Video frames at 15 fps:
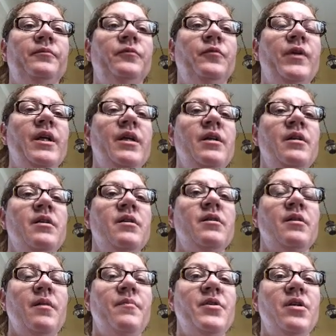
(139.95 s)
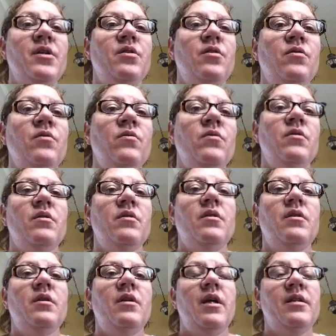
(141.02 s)
We can substitute
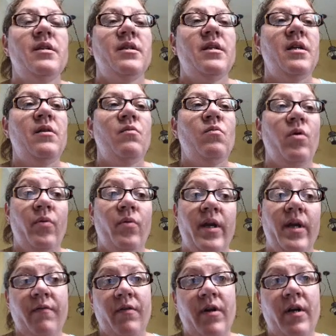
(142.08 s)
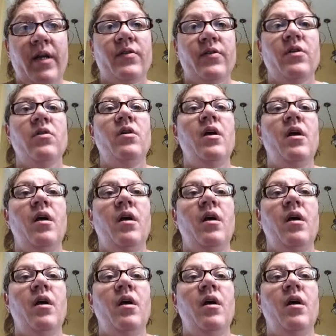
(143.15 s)
and see what we get for an answer.